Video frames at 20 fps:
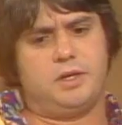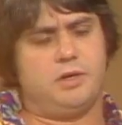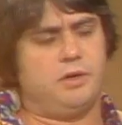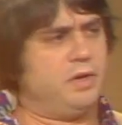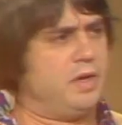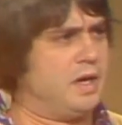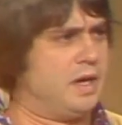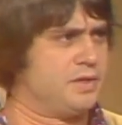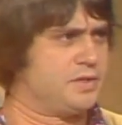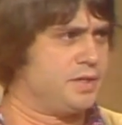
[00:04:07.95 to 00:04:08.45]

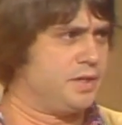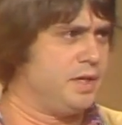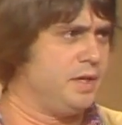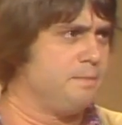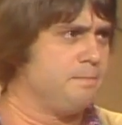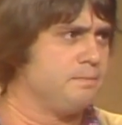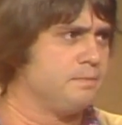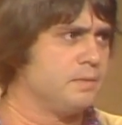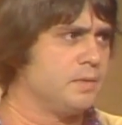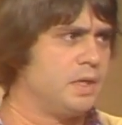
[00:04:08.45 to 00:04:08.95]
curiosity.
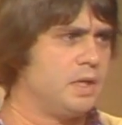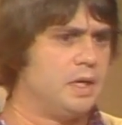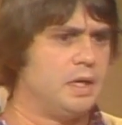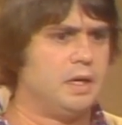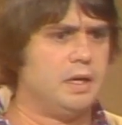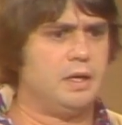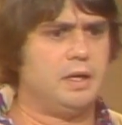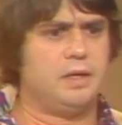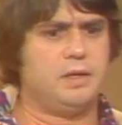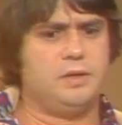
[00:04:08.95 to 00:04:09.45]

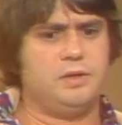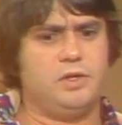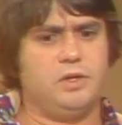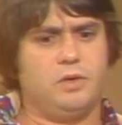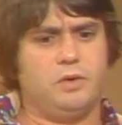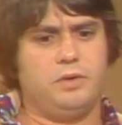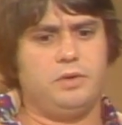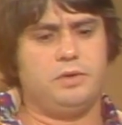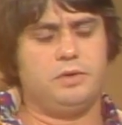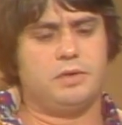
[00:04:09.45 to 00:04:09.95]

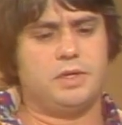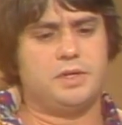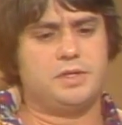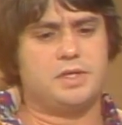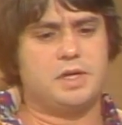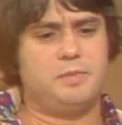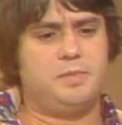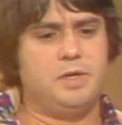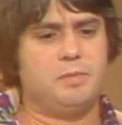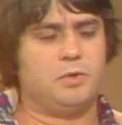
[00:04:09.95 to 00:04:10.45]
They
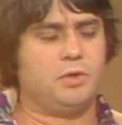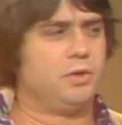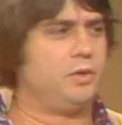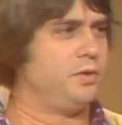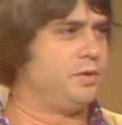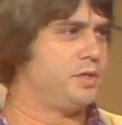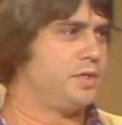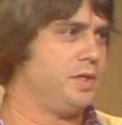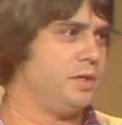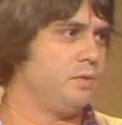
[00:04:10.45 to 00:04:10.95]
say people go
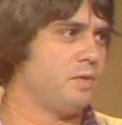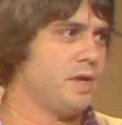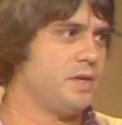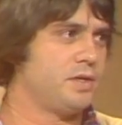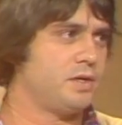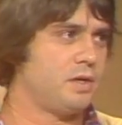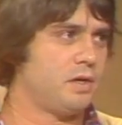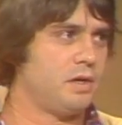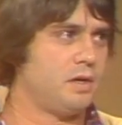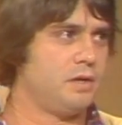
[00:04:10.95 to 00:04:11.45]
to see race
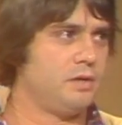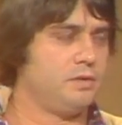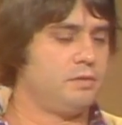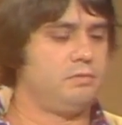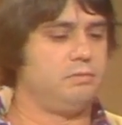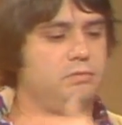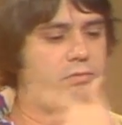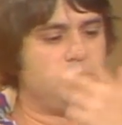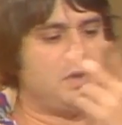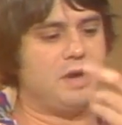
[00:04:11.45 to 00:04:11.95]
car
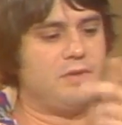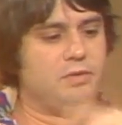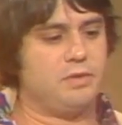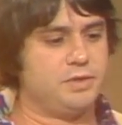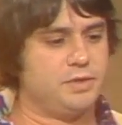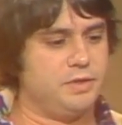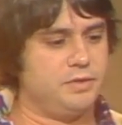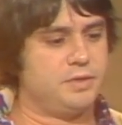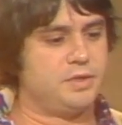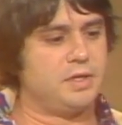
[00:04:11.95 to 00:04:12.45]

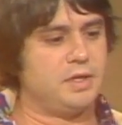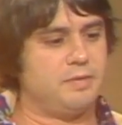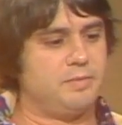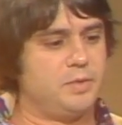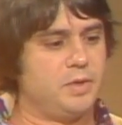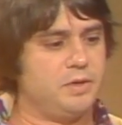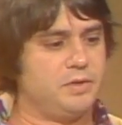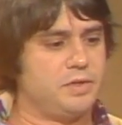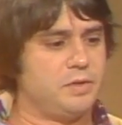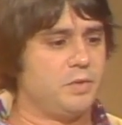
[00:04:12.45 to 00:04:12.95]
drivers and stuff
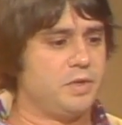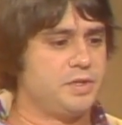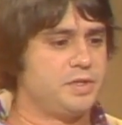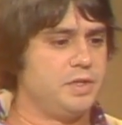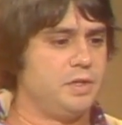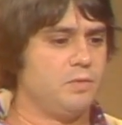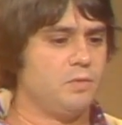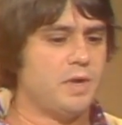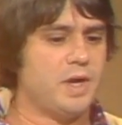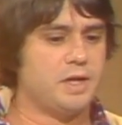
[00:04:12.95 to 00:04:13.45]
because they want to
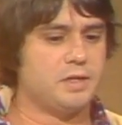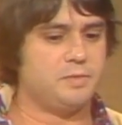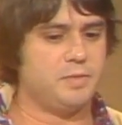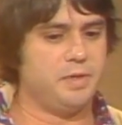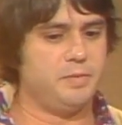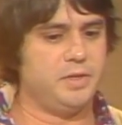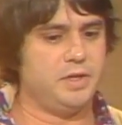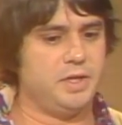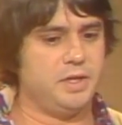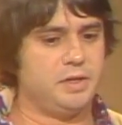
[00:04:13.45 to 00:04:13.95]
see wrecks.
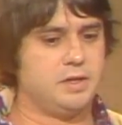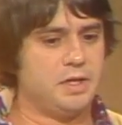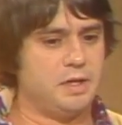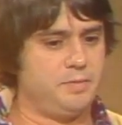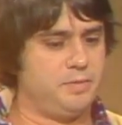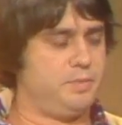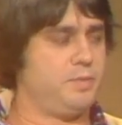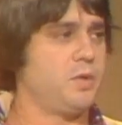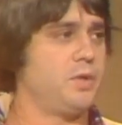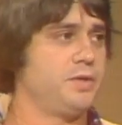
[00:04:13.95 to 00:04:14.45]
Maybe they
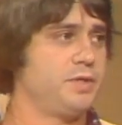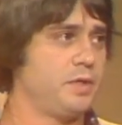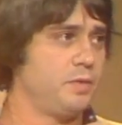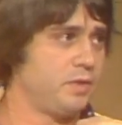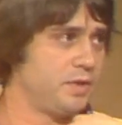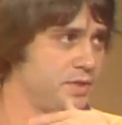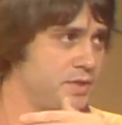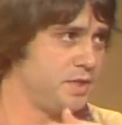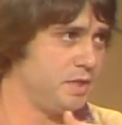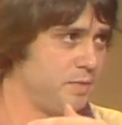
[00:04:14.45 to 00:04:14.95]
come because they
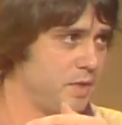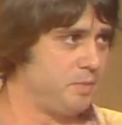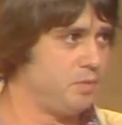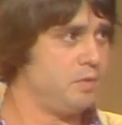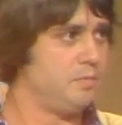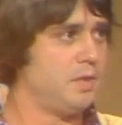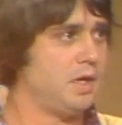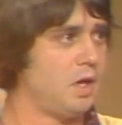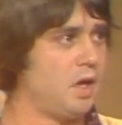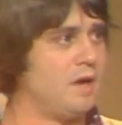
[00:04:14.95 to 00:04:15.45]
want to see me
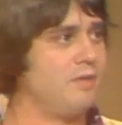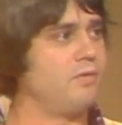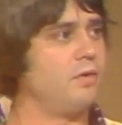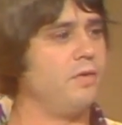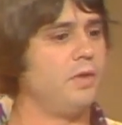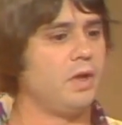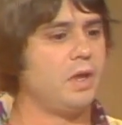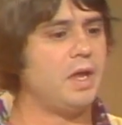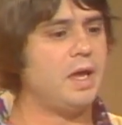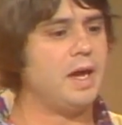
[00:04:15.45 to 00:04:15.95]
put my life on
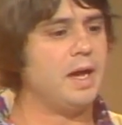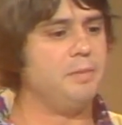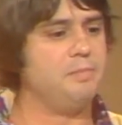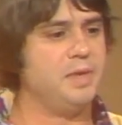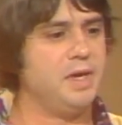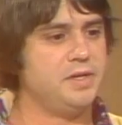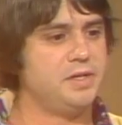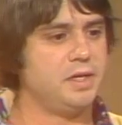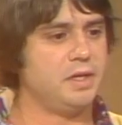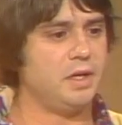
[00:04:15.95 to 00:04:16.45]
the line.
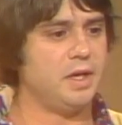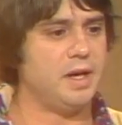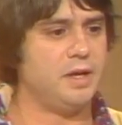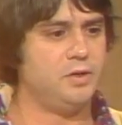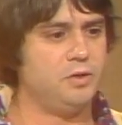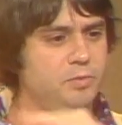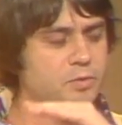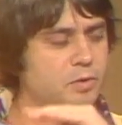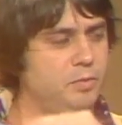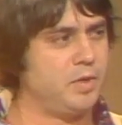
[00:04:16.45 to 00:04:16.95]
Basically, I
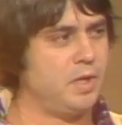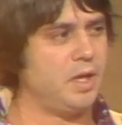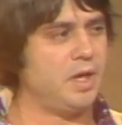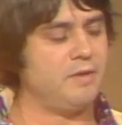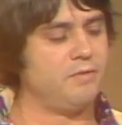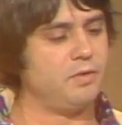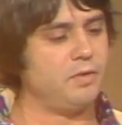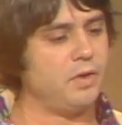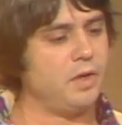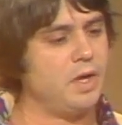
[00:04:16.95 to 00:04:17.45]
do put my
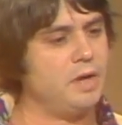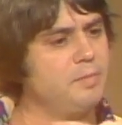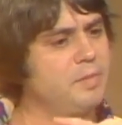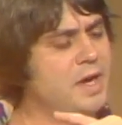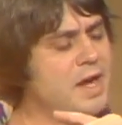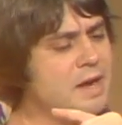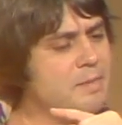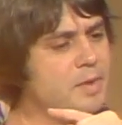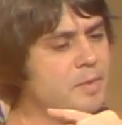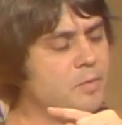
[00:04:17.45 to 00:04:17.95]
life on the line.
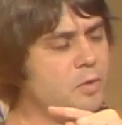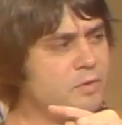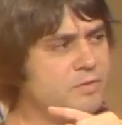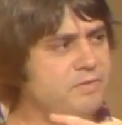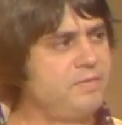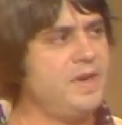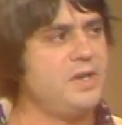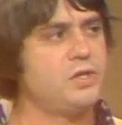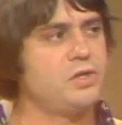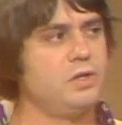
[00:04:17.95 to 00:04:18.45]
But I'm a
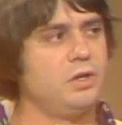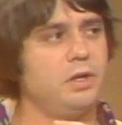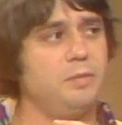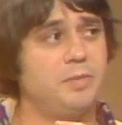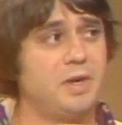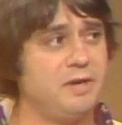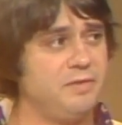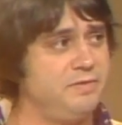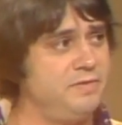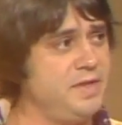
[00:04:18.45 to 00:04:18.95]
professional in
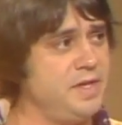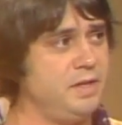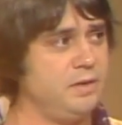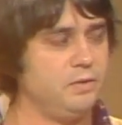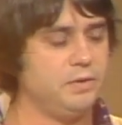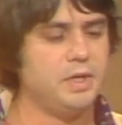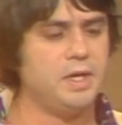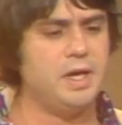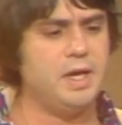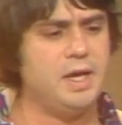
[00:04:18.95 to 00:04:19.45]
my
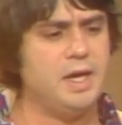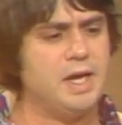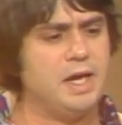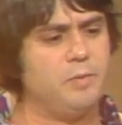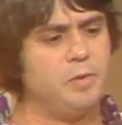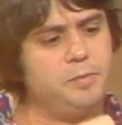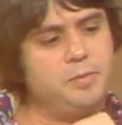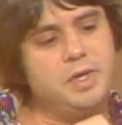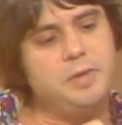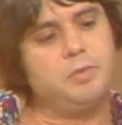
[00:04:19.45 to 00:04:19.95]
field.
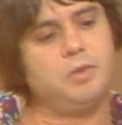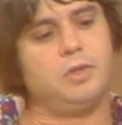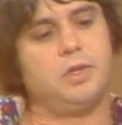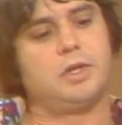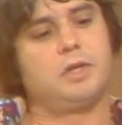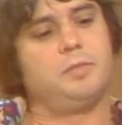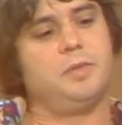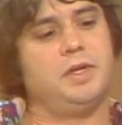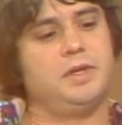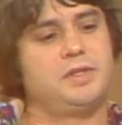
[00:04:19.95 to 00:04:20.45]
And when people
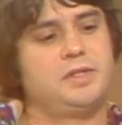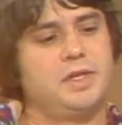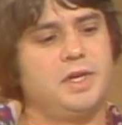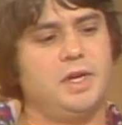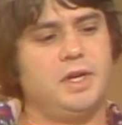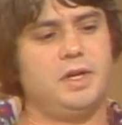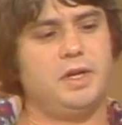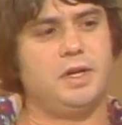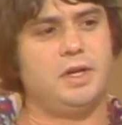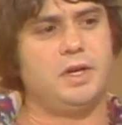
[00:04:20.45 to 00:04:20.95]
look at me and
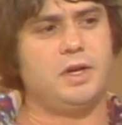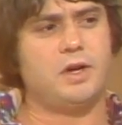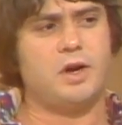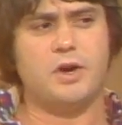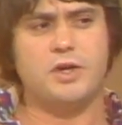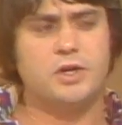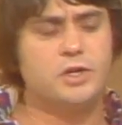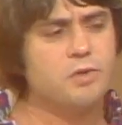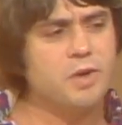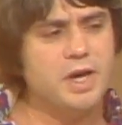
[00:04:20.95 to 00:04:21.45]
say,
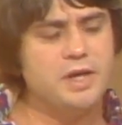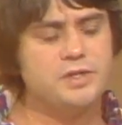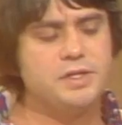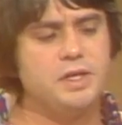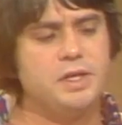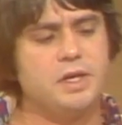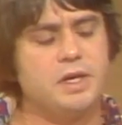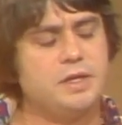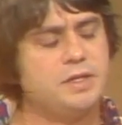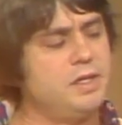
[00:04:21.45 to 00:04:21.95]
"Are you
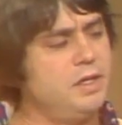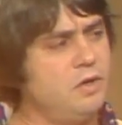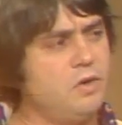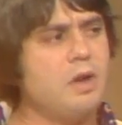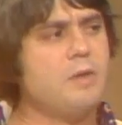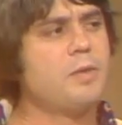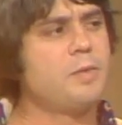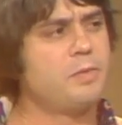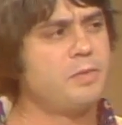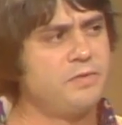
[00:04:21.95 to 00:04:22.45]
crazy?" I say, "No,
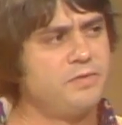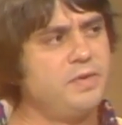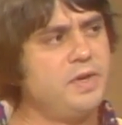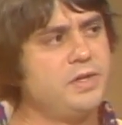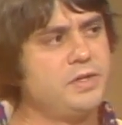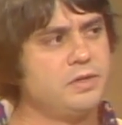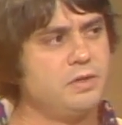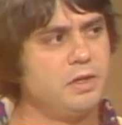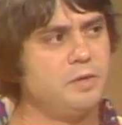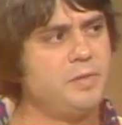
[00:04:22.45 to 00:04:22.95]
I'm a
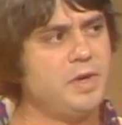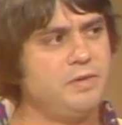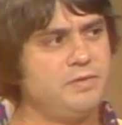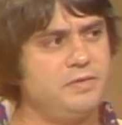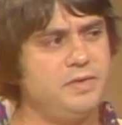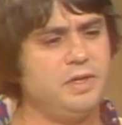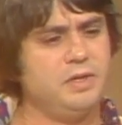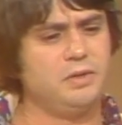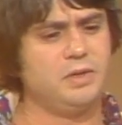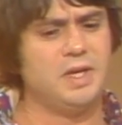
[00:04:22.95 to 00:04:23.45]
professional in my
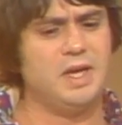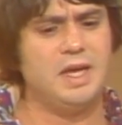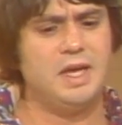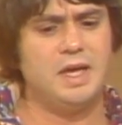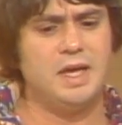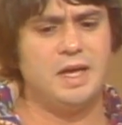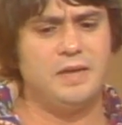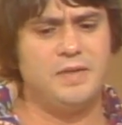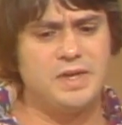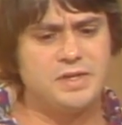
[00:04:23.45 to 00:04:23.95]
field."
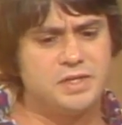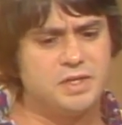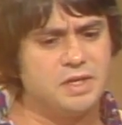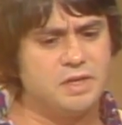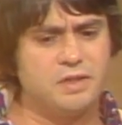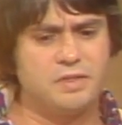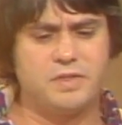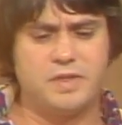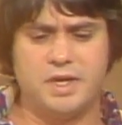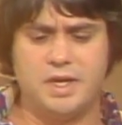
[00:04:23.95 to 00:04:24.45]
And that's
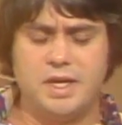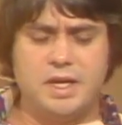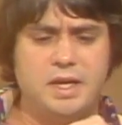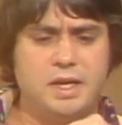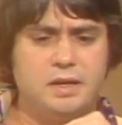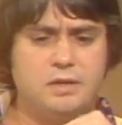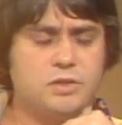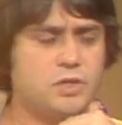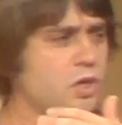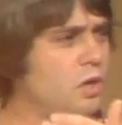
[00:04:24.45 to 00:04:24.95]
another thing.
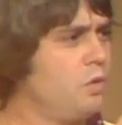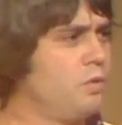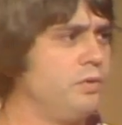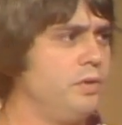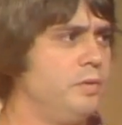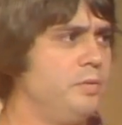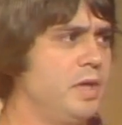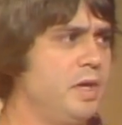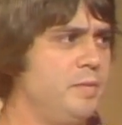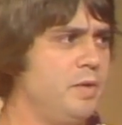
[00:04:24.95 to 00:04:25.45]
Any children
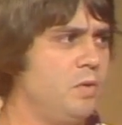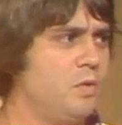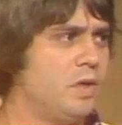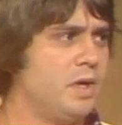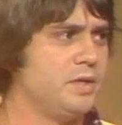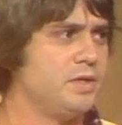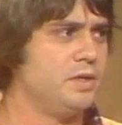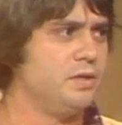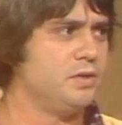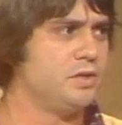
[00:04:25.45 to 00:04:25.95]
that may be
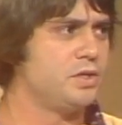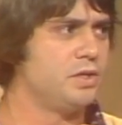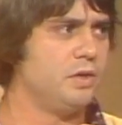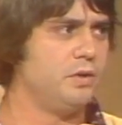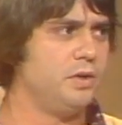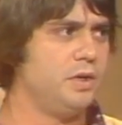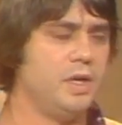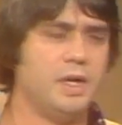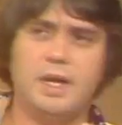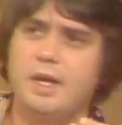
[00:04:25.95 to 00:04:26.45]
watching the show
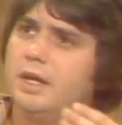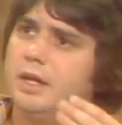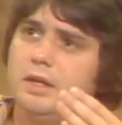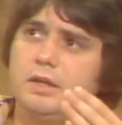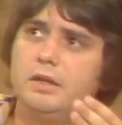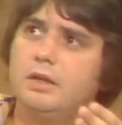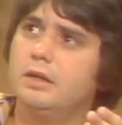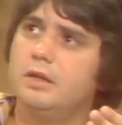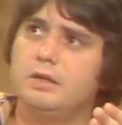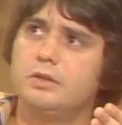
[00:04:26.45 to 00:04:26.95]
today, any
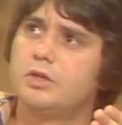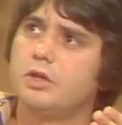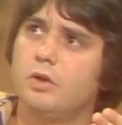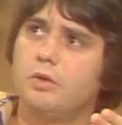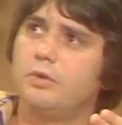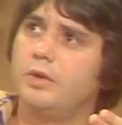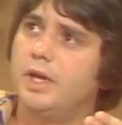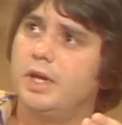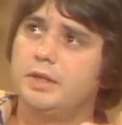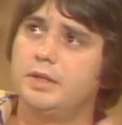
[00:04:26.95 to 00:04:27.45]
of the
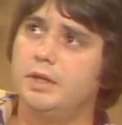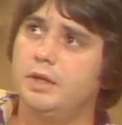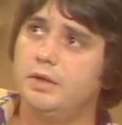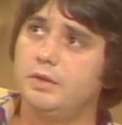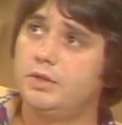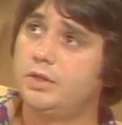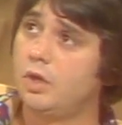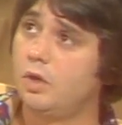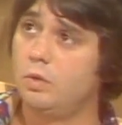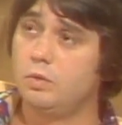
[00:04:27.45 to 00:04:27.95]
children out there,
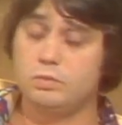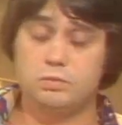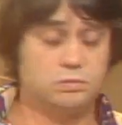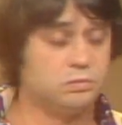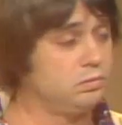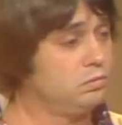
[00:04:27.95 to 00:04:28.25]
don't